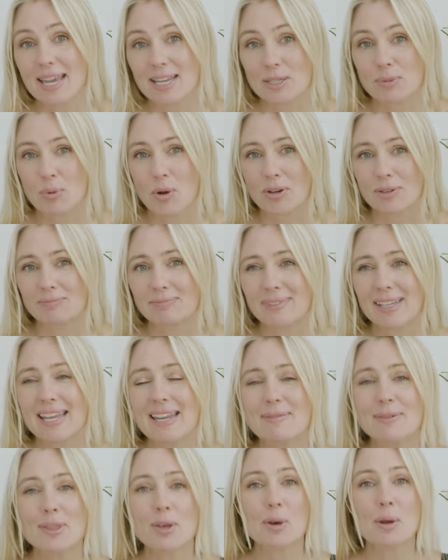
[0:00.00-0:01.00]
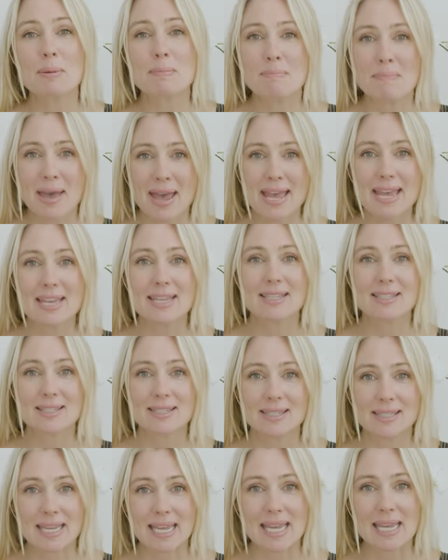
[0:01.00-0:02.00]
guess what? Even though it may
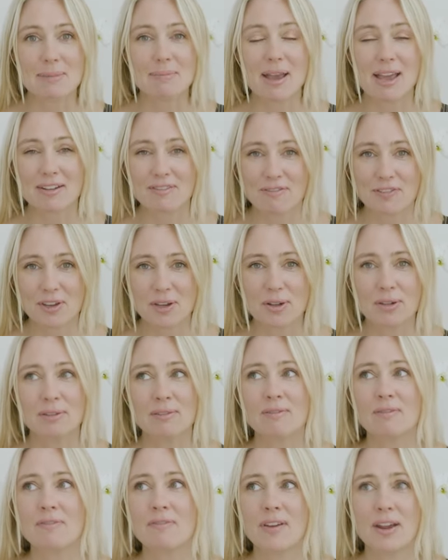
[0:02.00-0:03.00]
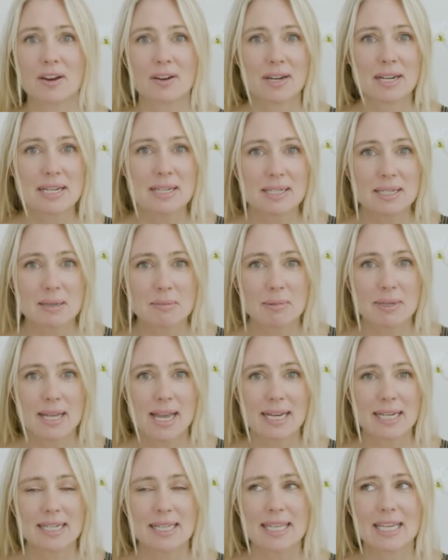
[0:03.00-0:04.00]
seem and feel very
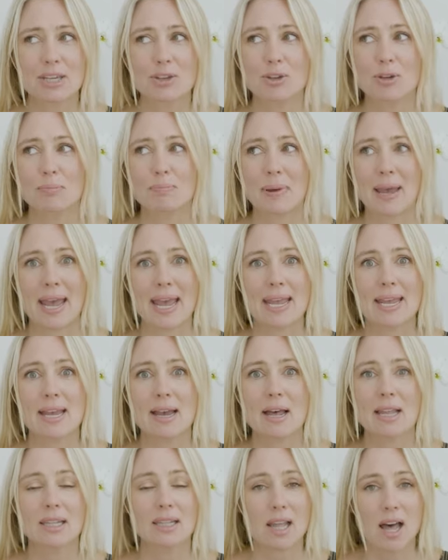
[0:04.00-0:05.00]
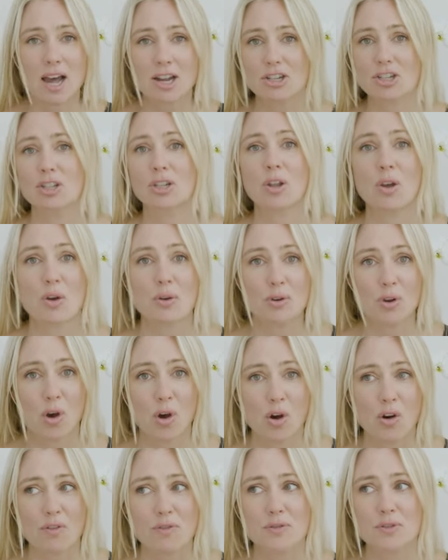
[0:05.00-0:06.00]
intimidating, think you could pay a large loan
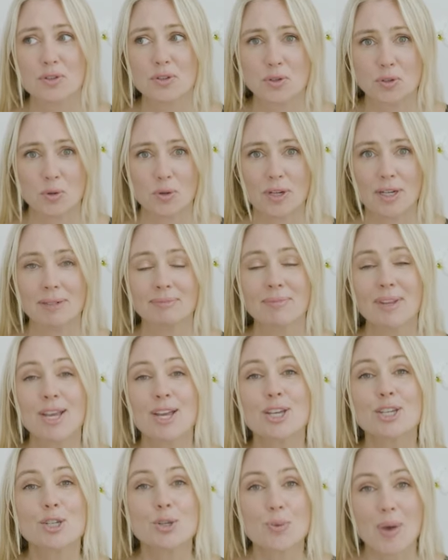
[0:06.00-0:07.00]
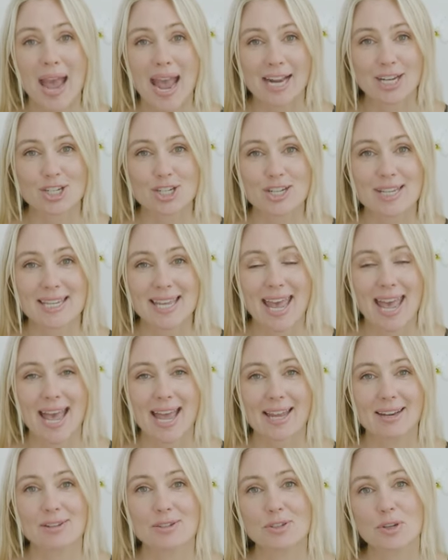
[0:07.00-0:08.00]
off sooner, you actually
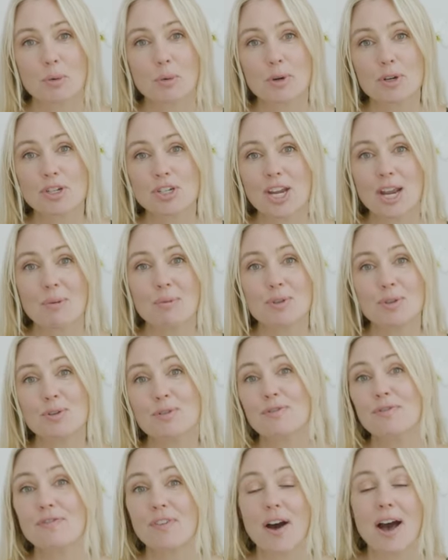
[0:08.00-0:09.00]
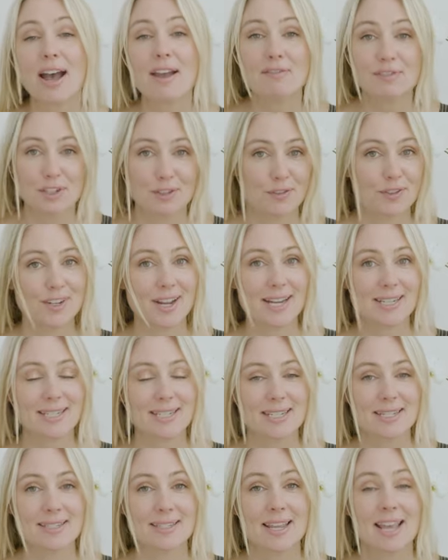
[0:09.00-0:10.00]
can. So I want to share with you 5 different
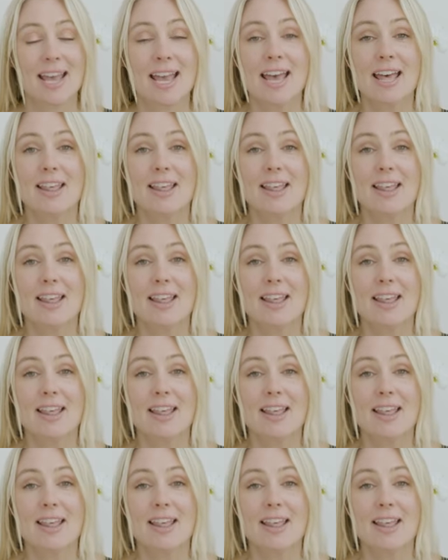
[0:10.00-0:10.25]
ideas